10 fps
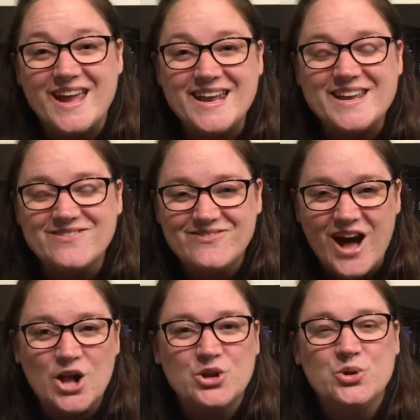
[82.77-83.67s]
any
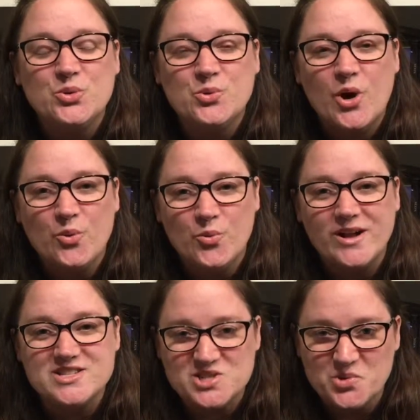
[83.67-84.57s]
value
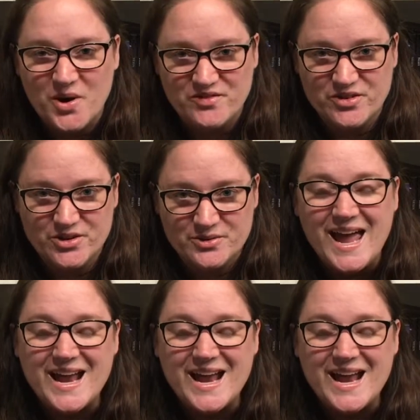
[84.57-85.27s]
whatsoever.